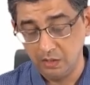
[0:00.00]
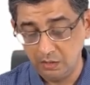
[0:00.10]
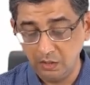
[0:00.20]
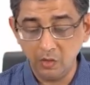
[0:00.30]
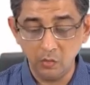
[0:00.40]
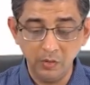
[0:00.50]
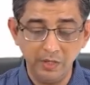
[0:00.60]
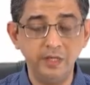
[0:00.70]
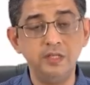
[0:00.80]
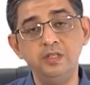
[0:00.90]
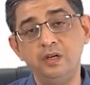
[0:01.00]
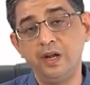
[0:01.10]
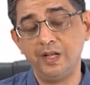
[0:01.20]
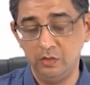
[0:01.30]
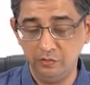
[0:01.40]
Now, let us
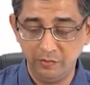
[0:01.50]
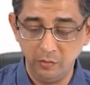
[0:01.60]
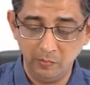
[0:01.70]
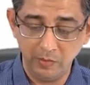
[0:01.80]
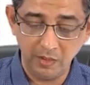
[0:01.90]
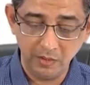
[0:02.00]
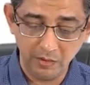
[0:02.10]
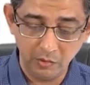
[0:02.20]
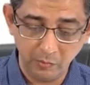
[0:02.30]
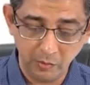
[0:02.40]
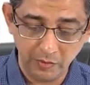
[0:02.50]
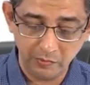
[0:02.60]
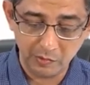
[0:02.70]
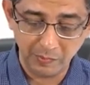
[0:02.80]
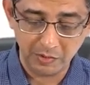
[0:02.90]
track the flow blood in the body of
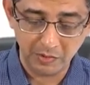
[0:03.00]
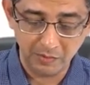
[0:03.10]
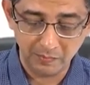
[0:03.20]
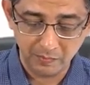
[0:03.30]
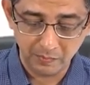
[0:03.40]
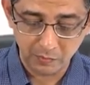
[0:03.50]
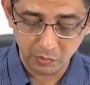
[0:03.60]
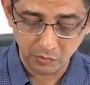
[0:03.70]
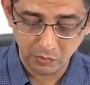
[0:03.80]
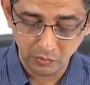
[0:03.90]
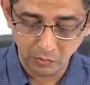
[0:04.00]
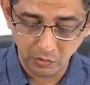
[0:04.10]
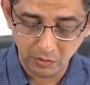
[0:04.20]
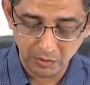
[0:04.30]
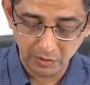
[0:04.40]
this patient. So,
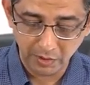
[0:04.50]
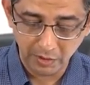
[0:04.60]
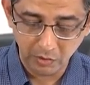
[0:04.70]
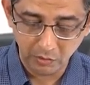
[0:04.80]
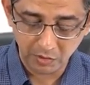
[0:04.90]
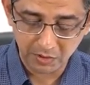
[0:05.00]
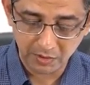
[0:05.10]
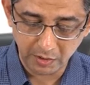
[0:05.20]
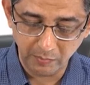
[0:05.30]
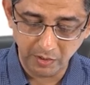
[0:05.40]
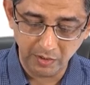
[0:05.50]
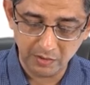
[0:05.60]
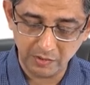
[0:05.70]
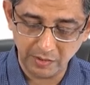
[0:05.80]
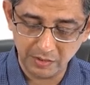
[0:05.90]
all the deoxygenated blood
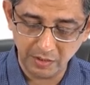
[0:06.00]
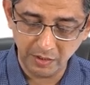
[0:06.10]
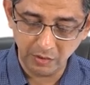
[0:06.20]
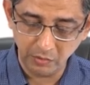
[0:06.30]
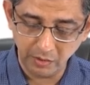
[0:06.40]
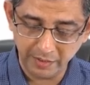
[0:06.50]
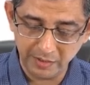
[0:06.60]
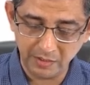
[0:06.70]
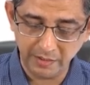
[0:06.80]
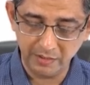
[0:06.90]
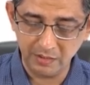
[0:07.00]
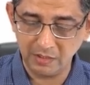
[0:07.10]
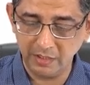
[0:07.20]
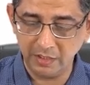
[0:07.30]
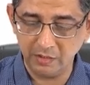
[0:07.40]
is racing into the right side,
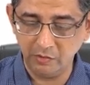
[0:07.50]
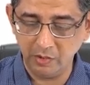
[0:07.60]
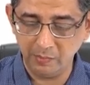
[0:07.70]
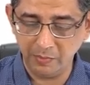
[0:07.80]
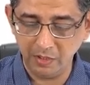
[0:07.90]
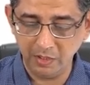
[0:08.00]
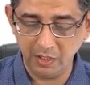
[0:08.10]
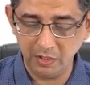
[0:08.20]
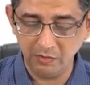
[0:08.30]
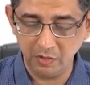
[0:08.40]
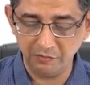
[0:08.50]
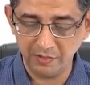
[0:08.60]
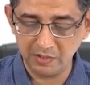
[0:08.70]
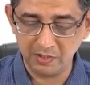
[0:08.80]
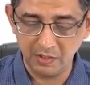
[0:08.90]
just like it would happen in any one of
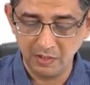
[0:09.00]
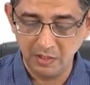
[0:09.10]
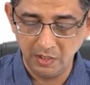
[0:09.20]
us.